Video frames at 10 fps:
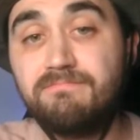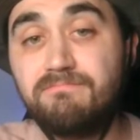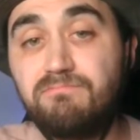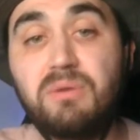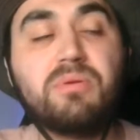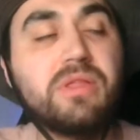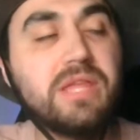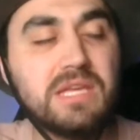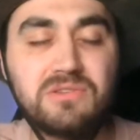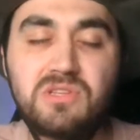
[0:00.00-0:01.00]
But
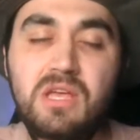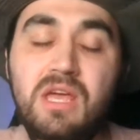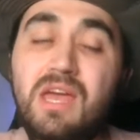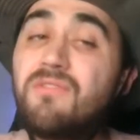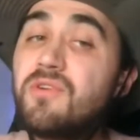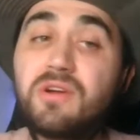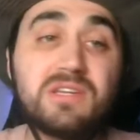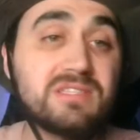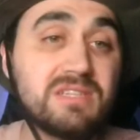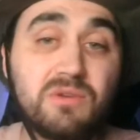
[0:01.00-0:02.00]
please, if you're going to
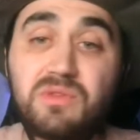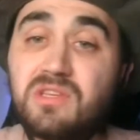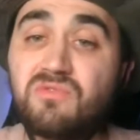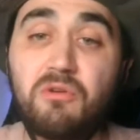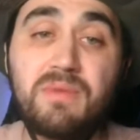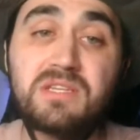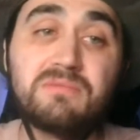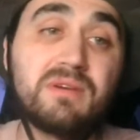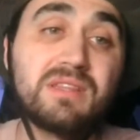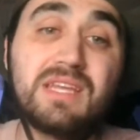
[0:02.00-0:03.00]
stick with this formation,
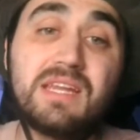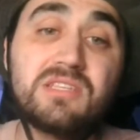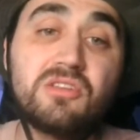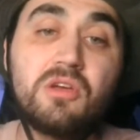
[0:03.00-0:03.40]
Martinez,